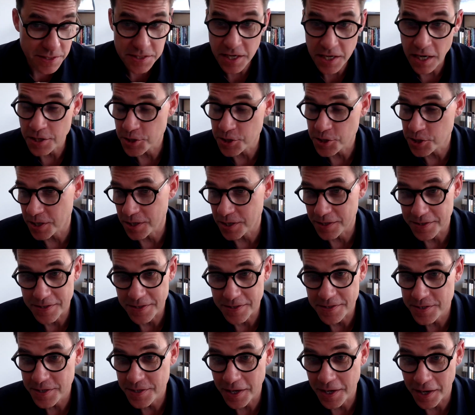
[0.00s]

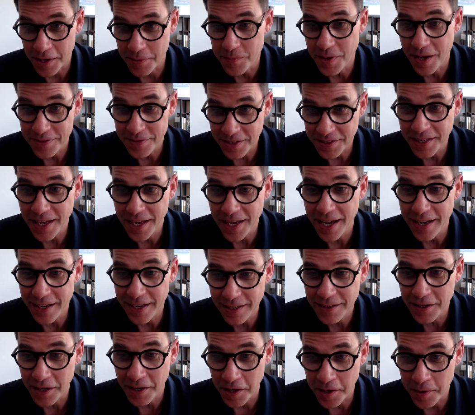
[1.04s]
discussions, and the like
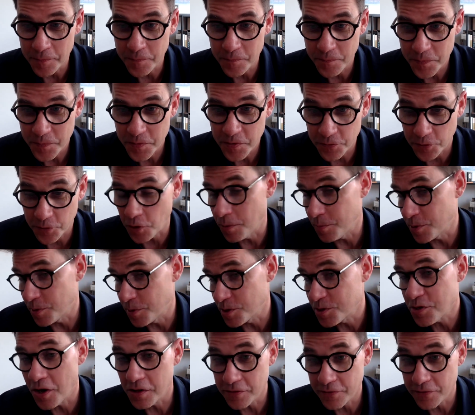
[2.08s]
for
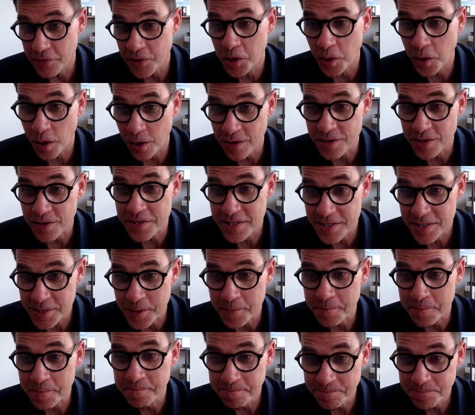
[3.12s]
almost all of our artists.
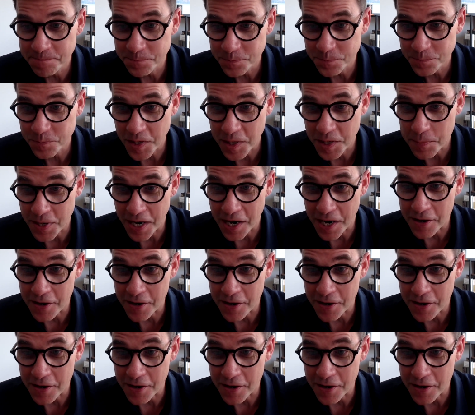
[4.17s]
So keep an eye